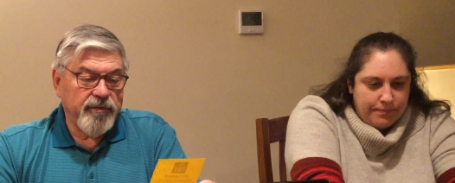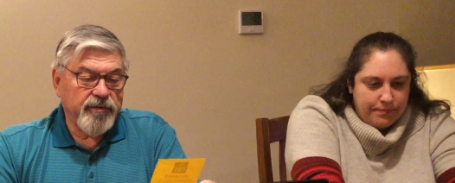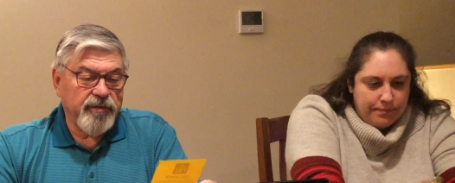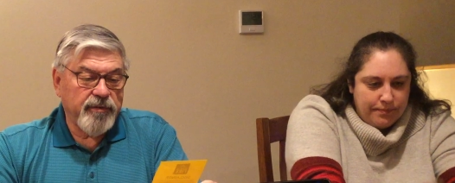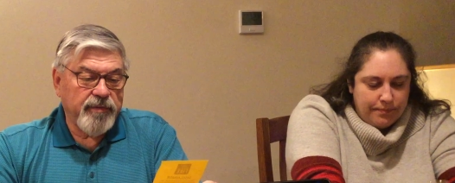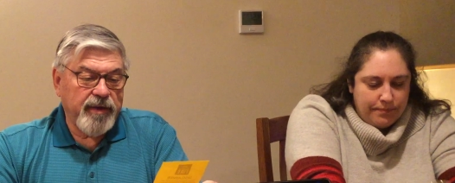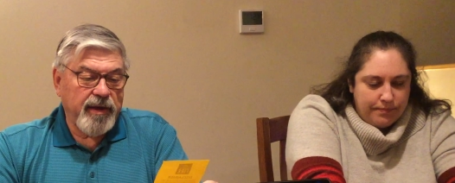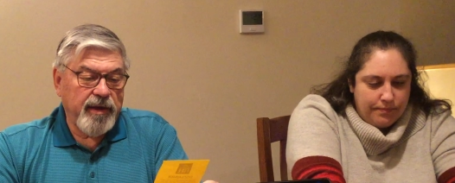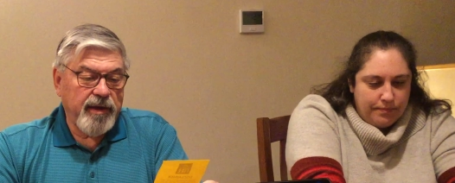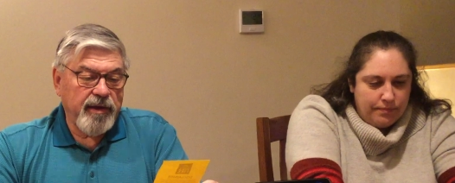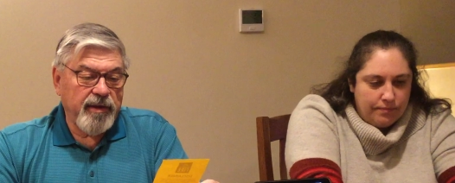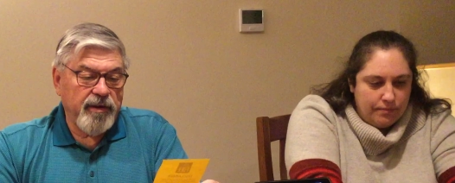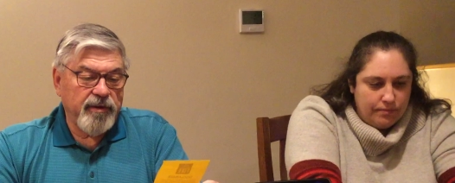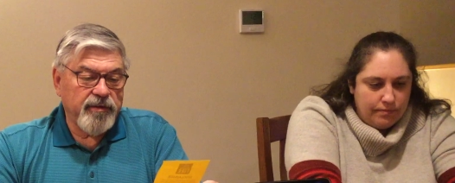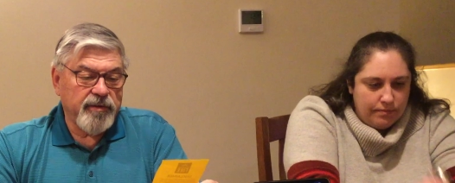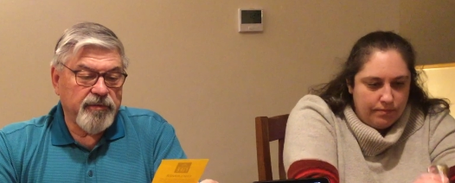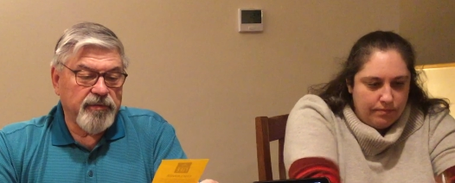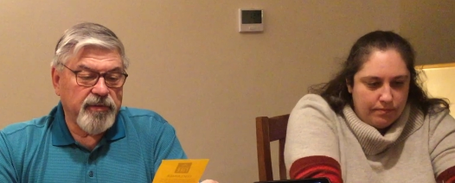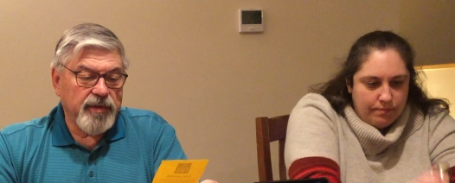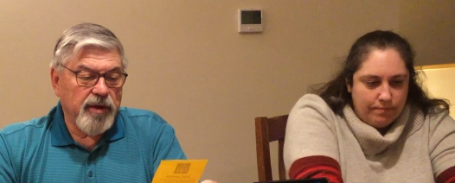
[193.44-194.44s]
Speaker 1: years of
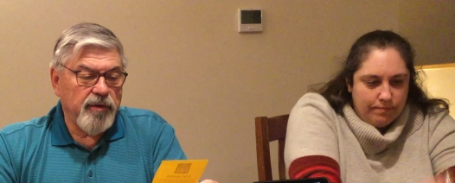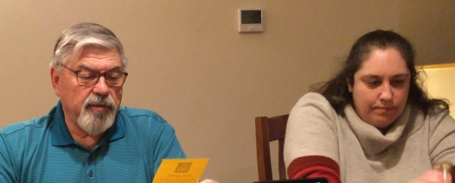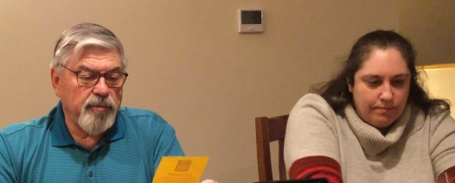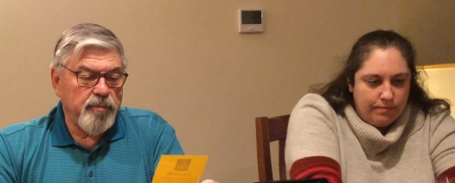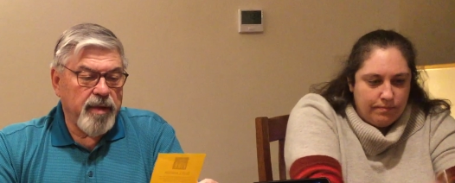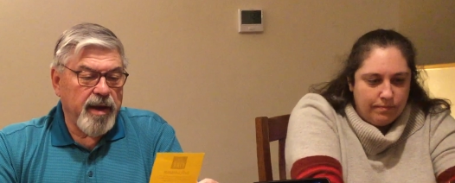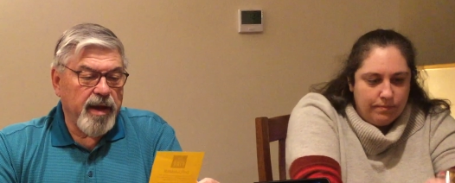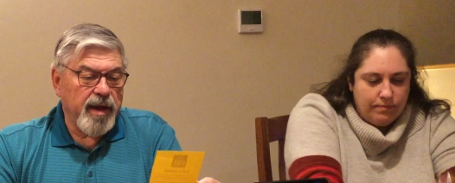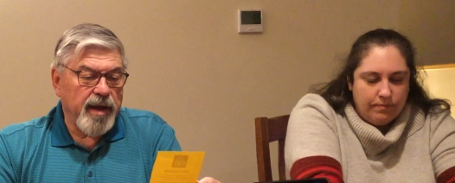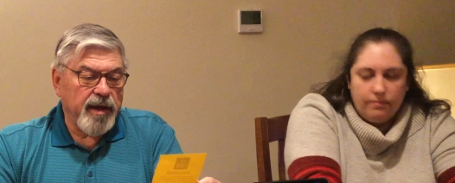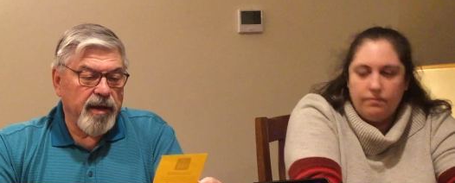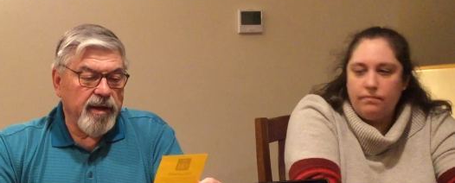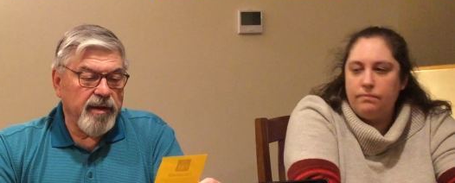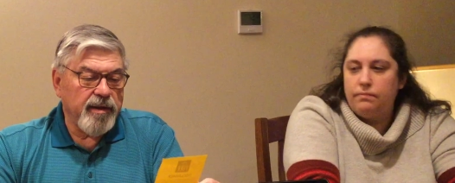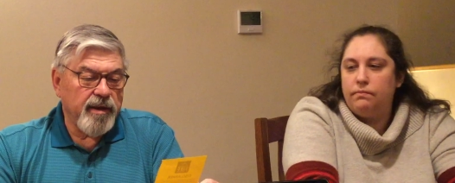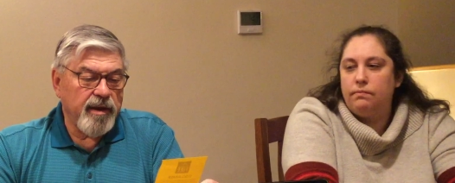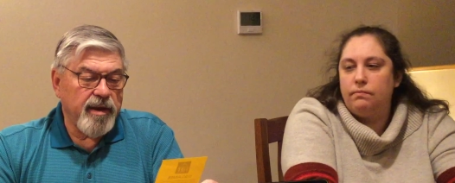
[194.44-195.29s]
age, of sound mind,